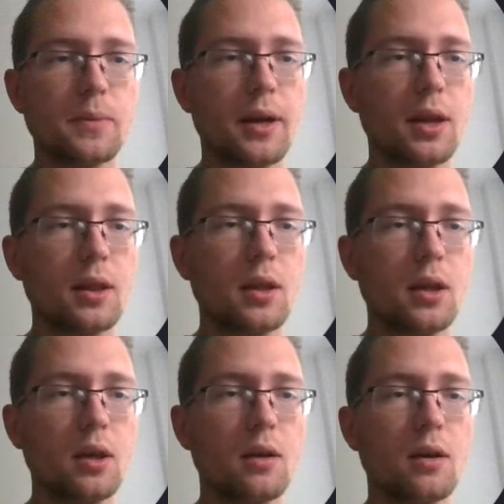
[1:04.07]
first we need
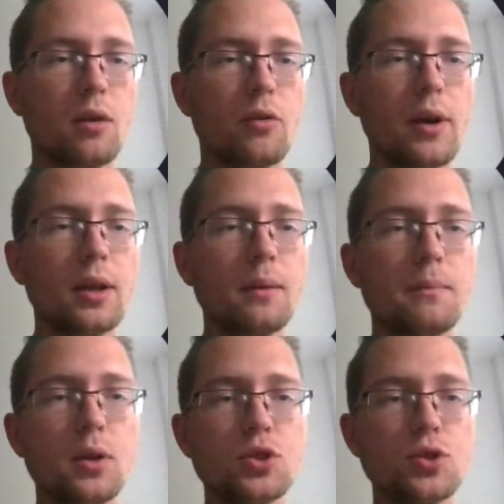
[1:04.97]
the
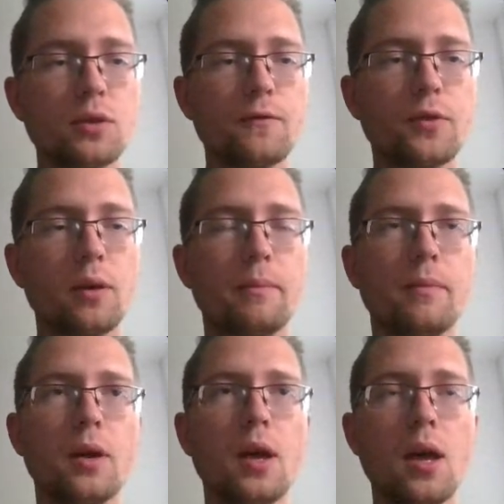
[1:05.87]
random module
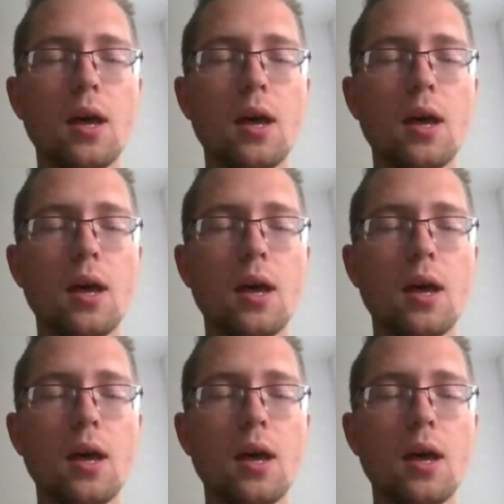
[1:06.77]
from